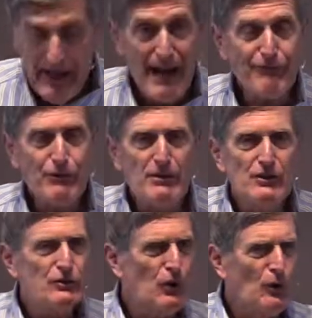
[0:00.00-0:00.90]
after he
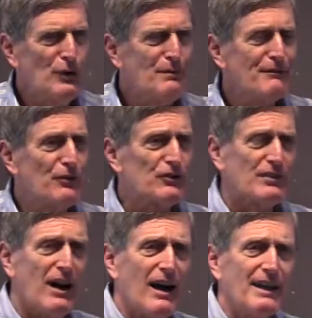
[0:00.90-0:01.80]
has told them in verse
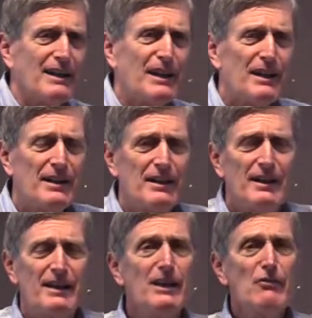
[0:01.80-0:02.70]
9,
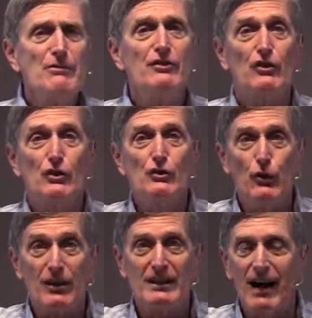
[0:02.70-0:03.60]
here is
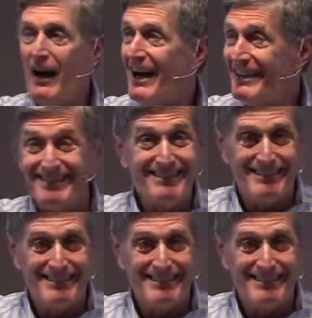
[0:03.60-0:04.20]
your God,